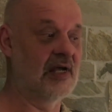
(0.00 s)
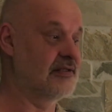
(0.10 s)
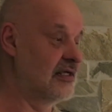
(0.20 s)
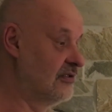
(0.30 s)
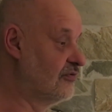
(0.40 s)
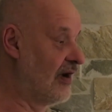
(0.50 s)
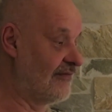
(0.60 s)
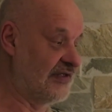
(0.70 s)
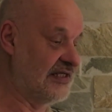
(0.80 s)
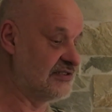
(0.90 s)
And then you
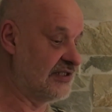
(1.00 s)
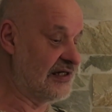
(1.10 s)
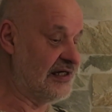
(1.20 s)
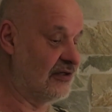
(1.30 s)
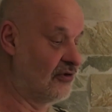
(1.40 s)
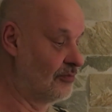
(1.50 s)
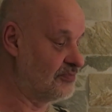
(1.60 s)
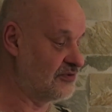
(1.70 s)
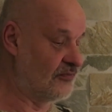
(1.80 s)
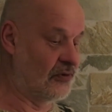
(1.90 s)
have these 3
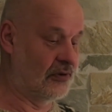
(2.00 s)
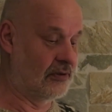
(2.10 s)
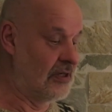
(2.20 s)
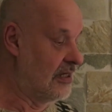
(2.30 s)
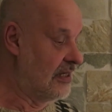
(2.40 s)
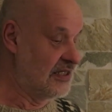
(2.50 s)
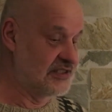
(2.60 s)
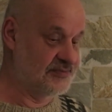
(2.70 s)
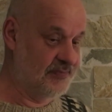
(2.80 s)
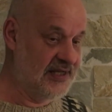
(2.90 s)
knobs for
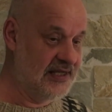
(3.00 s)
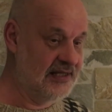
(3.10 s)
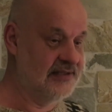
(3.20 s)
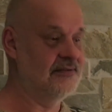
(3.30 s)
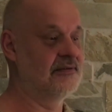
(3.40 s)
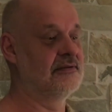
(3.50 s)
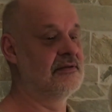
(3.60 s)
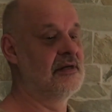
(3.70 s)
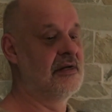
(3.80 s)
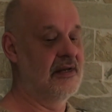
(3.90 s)
speed,
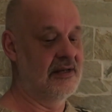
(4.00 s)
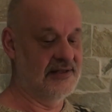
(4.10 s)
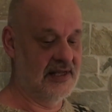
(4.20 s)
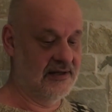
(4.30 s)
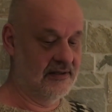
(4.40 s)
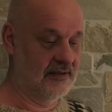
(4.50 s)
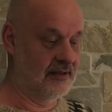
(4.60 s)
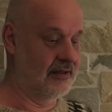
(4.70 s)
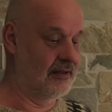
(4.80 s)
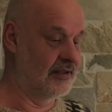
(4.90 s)
then
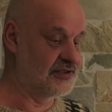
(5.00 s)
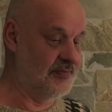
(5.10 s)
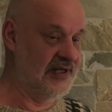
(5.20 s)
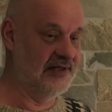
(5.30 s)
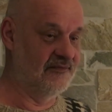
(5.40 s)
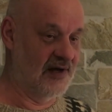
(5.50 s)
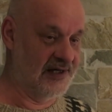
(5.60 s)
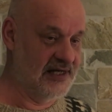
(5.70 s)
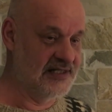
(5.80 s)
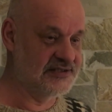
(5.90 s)
speed
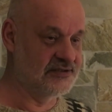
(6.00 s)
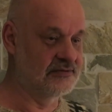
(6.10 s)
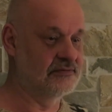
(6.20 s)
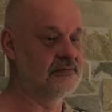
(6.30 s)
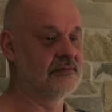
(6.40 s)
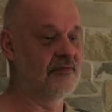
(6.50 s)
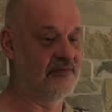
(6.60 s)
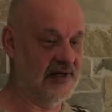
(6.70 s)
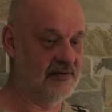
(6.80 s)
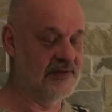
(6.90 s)
variation,
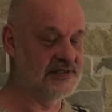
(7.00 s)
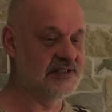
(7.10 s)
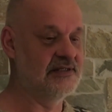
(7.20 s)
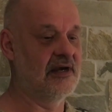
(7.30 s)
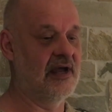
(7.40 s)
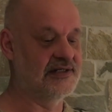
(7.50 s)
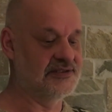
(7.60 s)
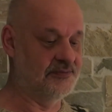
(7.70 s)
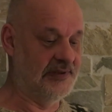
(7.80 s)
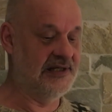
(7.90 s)
frequency,
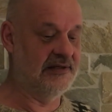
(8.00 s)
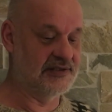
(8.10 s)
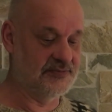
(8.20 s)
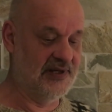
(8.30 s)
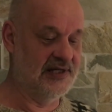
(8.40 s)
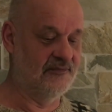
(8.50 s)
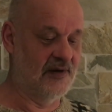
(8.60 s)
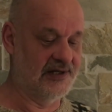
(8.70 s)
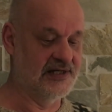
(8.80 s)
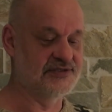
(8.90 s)
and speed
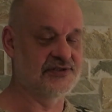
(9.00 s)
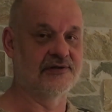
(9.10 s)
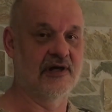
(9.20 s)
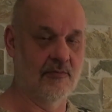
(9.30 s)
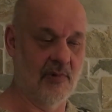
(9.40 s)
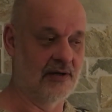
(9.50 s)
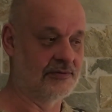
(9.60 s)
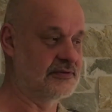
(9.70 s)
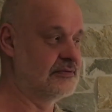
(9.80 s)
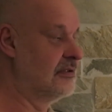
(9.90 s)
variation
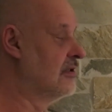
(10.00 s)
amount.